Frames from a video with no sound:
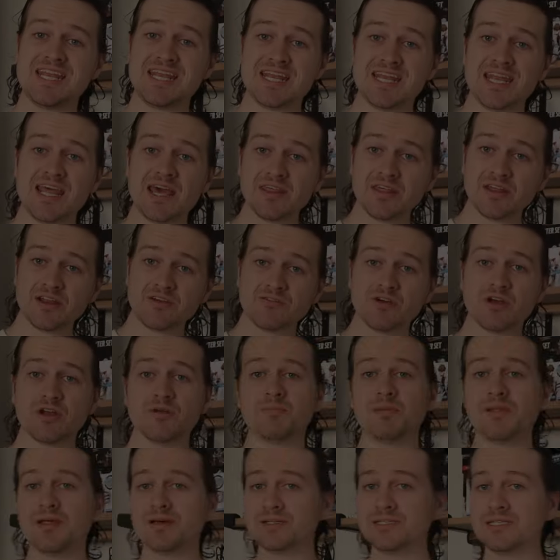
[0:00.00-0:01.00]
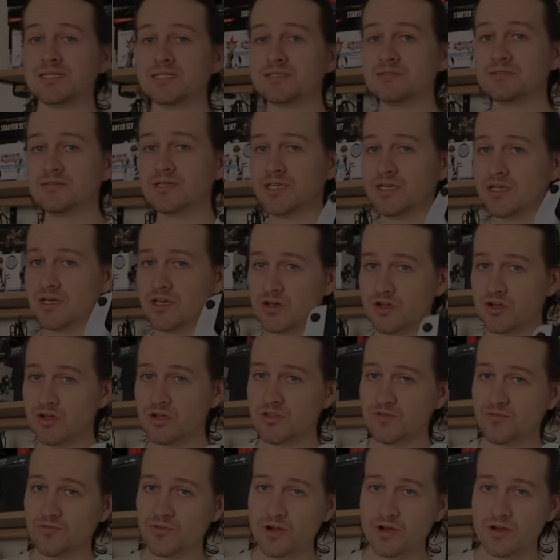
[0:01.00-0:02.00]
now that I've got it plugged in, I've got
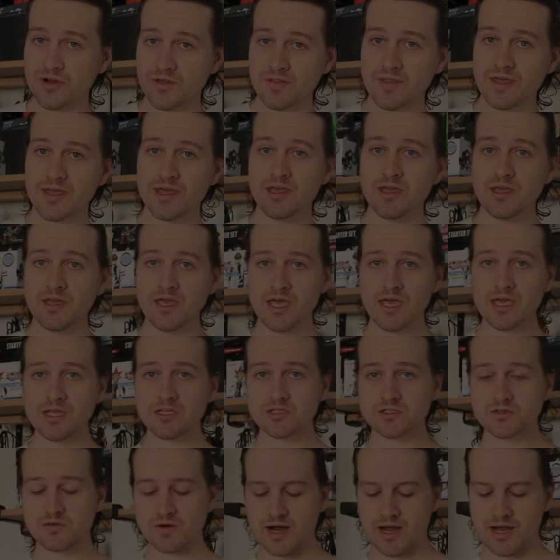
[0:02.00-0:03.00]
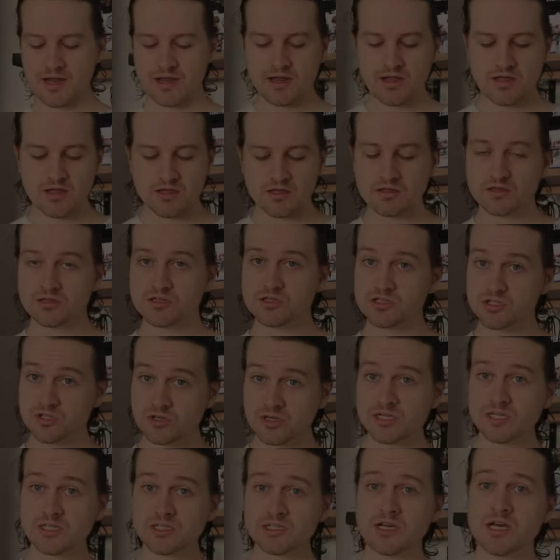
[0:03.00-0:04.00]
the phone on there, it's great. The
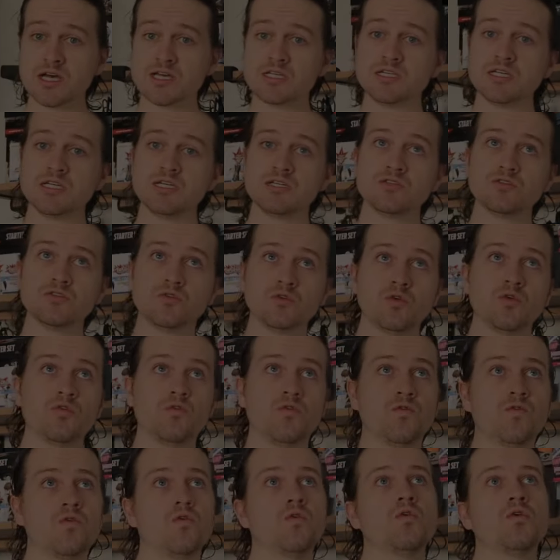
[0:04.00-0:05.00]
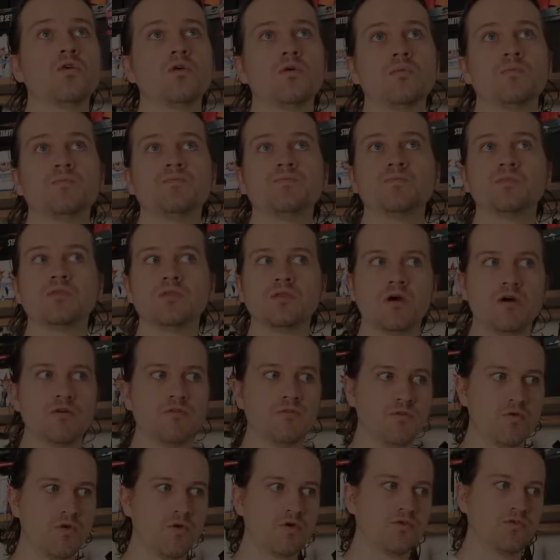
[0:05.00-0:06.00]
screen size is good for,
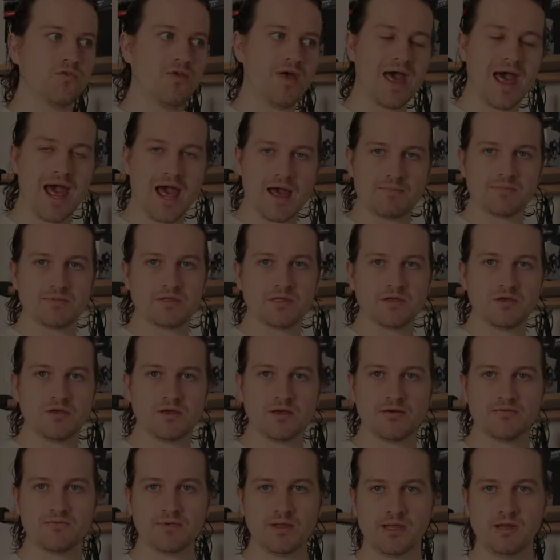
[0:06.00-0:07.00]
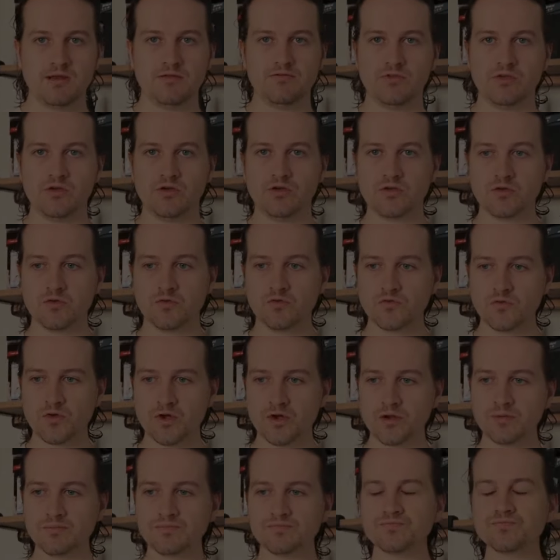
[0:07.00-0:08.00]
of course, apps that you have natively on your
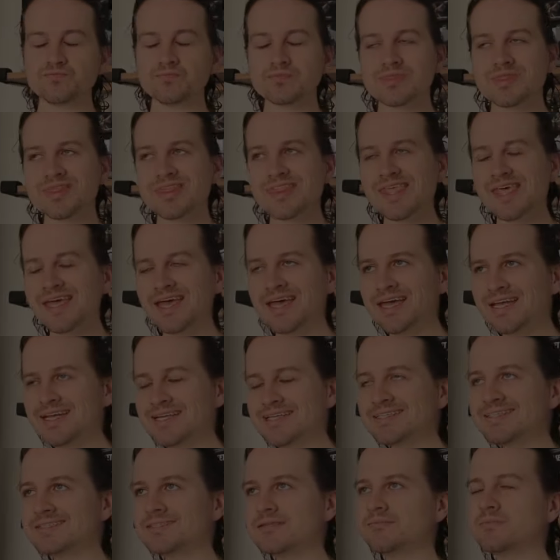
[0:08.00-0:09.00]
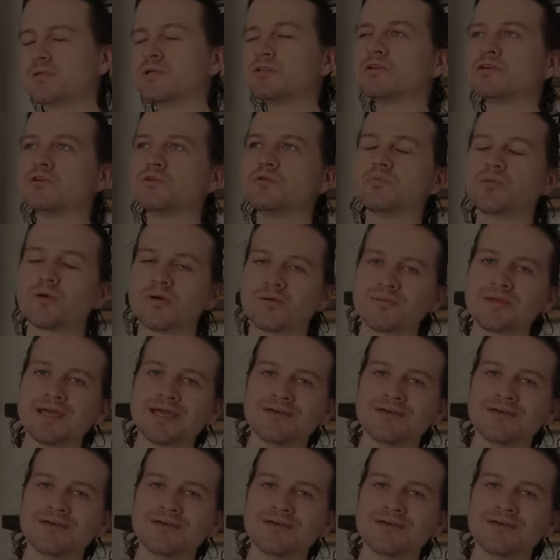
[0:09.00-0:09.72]
phone. It is something that you'll probably